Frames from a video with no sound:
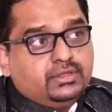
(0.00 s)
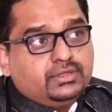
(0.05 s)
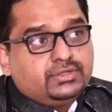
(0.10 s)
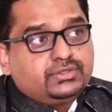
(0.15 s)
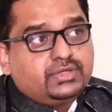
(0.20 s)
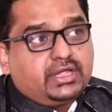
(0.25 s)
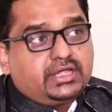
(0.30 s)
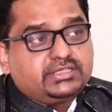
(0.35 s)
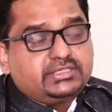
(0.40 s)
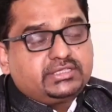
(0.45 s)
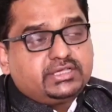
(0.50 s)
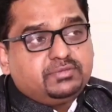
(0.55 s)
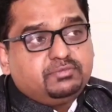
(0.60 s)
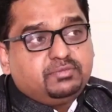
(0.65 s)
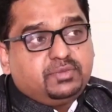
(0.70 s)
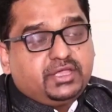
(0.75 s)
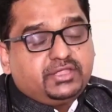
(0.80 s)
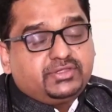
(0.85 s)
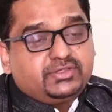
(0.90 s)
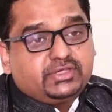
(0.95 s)
So I'd say
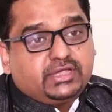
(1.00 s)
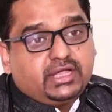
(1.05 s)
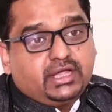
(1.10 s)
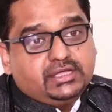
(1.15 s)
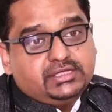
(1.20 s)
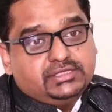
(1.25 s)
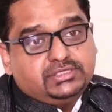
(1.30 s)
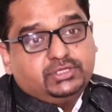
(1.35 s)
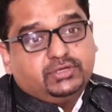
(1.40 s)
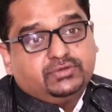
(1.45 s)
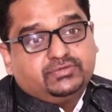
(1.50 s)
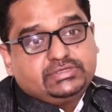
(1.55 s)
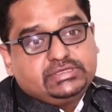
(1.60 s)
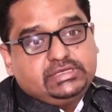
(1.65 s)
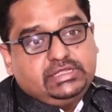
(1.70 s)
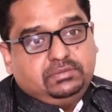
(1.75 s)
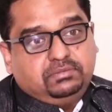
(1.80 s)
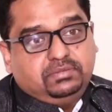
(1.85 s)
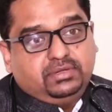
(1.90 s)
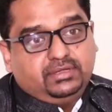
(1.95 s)
basic hygiene of
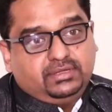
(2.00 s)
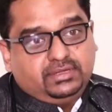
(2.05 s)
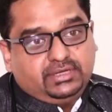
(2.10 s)
sleep.